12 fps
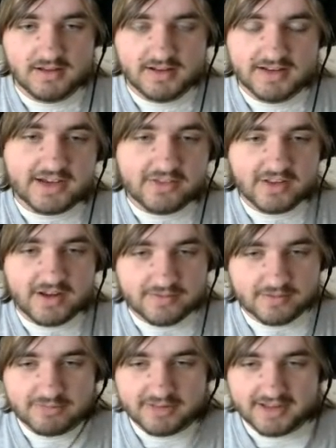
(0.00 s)
Now that I've
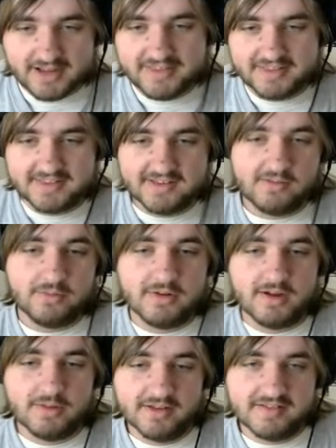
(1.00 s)
I think this is
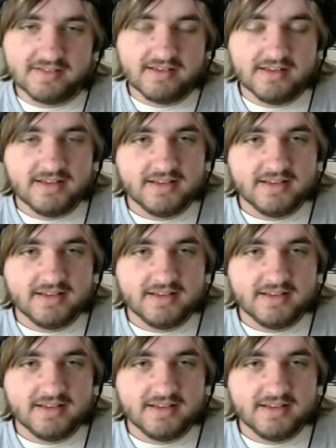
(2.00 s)
where I was.